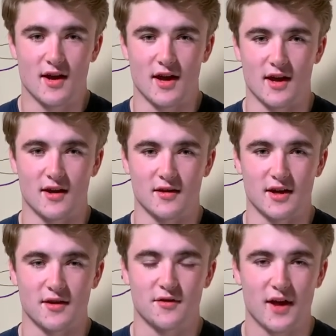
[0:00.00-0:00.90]
and
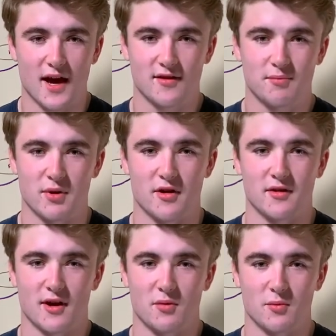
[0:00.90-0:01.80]
it's that
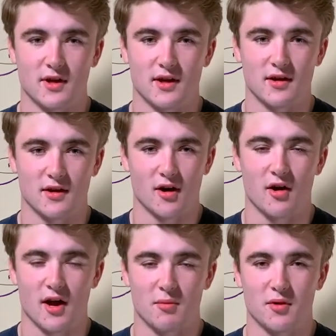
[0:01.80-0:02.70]
spirit that we
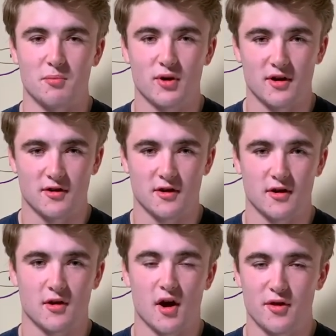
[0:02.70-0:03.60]
are able to bring
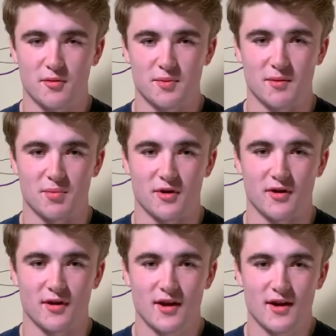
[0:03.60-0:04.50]
to other
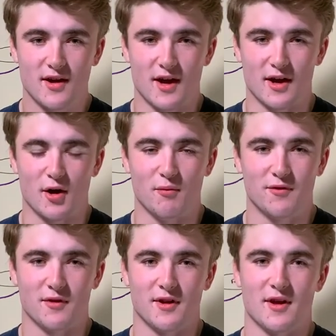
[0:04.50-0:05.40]
people, and
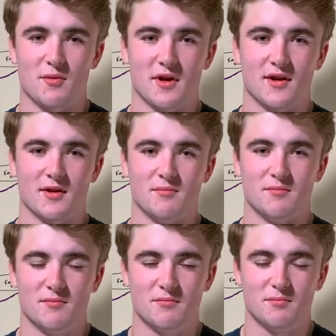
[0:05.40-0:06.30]
hopefully that we can
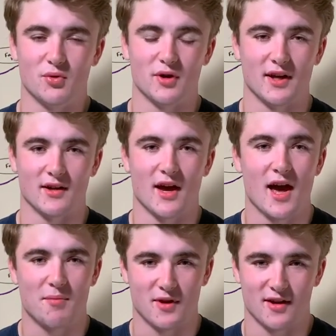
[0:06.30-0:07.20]
bring
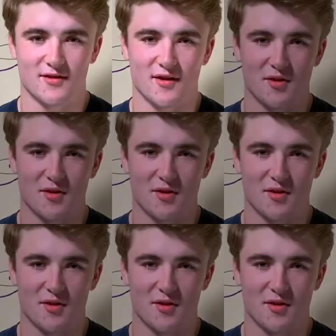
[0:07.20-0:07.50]
happiness to other